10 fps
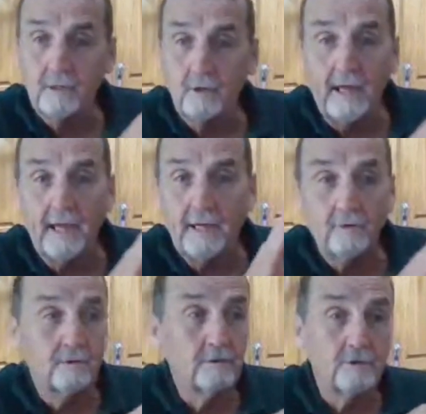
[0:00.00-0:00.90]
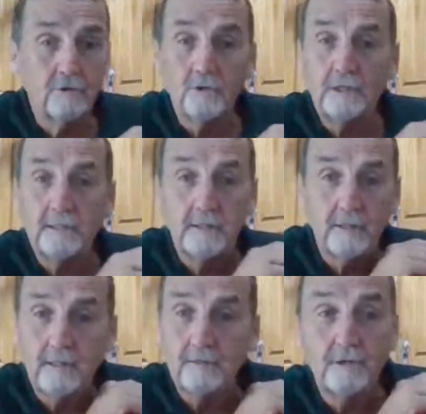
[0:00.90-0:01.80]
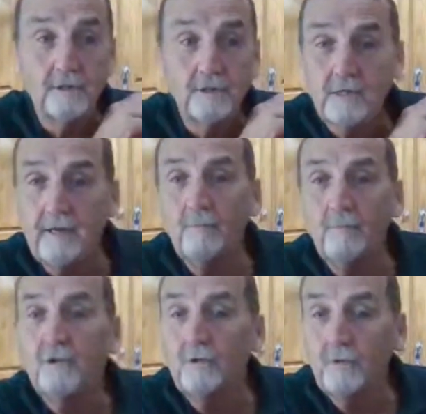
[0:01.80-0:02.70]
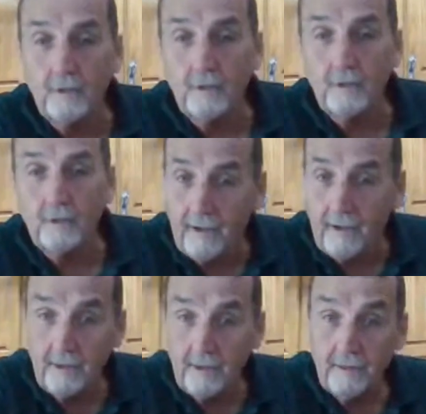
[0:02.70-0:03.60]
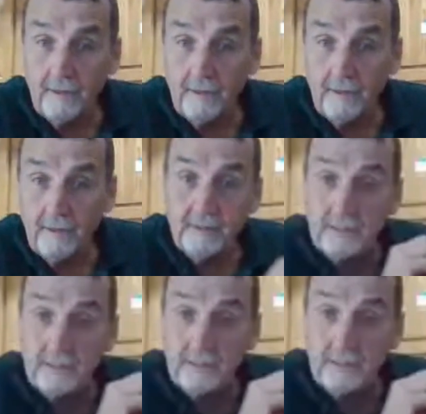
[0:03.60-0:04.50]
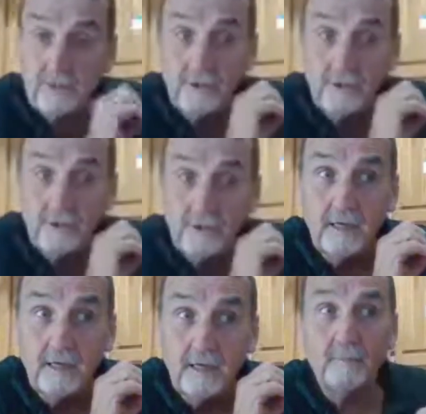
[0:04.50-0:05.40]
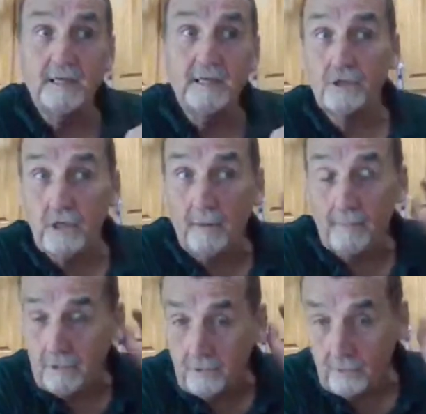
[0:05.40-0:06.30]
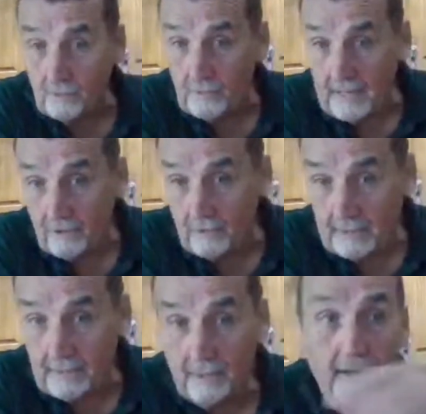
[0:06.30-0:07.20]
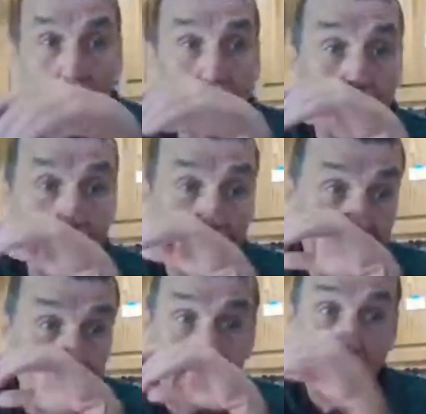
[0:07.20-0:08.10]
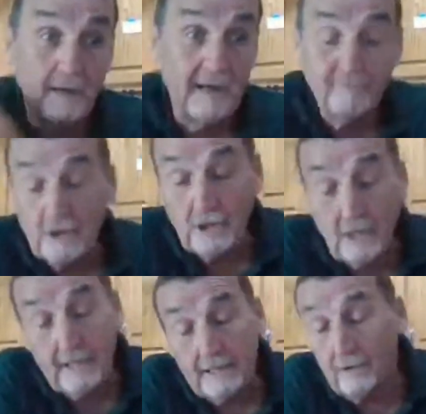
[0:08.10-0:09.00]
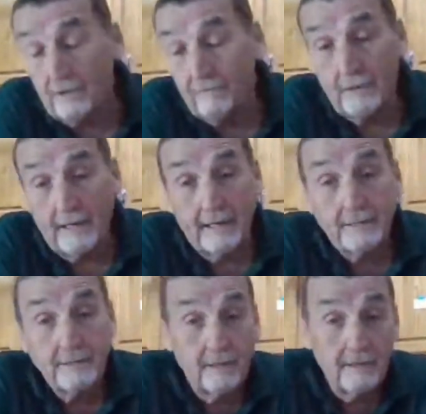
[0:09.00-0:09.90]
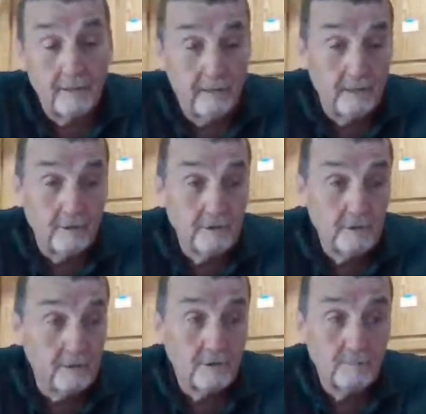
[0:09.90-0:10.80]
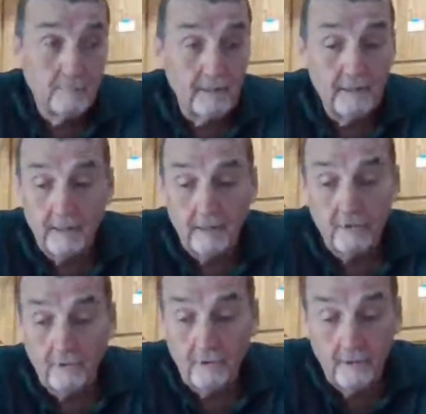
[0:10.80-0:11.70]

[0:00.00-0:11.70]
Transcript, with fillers: and acorns and trees and leaves. And the same with you and I. This this information is coming through that green light, and uh, I had to study on it for NASA. And there's there's plenty other